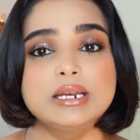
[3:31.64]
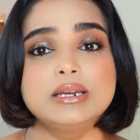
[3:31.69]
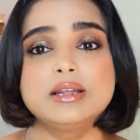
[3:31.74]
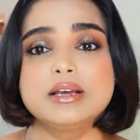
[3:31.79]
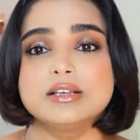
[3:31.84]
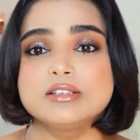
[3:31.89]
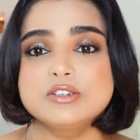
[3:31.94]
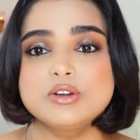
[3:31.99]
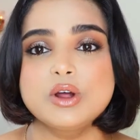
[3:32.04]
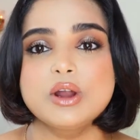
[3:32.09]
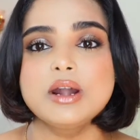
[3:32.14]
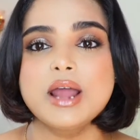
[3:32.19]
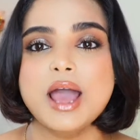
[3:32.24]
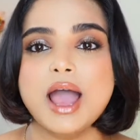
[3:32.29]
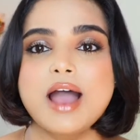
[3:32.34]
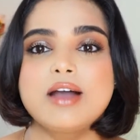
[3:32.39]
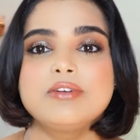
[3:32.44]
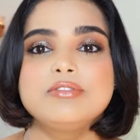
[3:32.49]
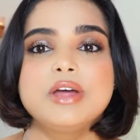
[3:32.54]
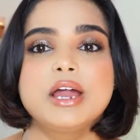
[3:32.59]
does not
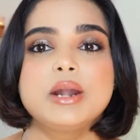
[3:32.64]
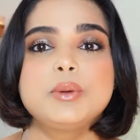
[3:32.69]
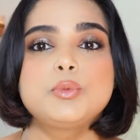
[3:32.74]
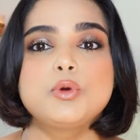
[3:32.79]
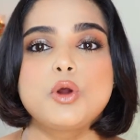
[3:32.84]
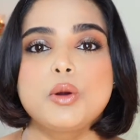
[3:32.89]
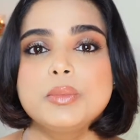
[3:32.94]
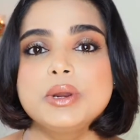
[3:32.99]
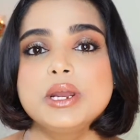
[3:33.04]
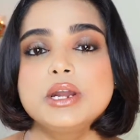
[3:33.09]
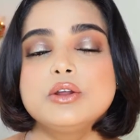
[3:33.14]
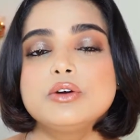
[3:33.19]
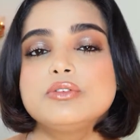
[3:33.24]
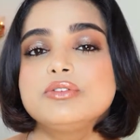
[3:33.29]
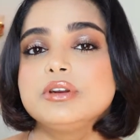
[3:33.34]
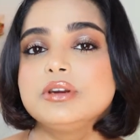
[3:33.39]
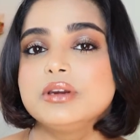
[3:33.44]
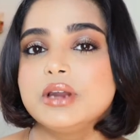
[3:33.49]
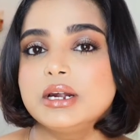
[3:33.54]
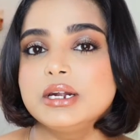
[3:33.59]
have that prominent of
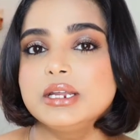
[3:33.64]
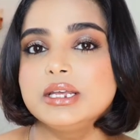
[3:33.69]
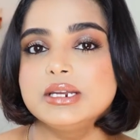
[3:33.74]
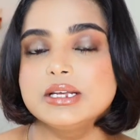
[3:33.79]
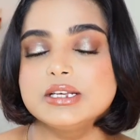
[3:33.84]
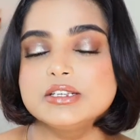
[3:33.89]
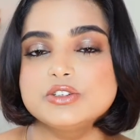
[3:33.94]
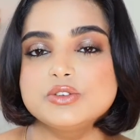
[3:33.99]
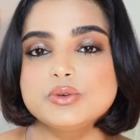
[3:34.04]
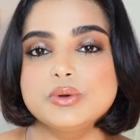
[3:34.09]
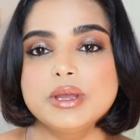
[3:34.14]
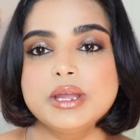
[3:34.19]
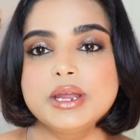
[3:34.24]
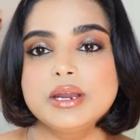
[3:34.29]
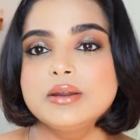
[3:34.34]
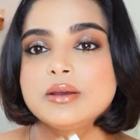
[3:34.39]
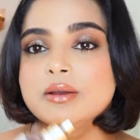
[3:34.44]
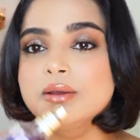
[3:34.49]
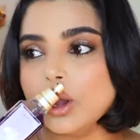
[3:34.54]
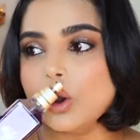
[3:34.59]
a nuttiness to
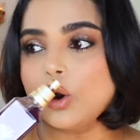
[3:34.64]
it,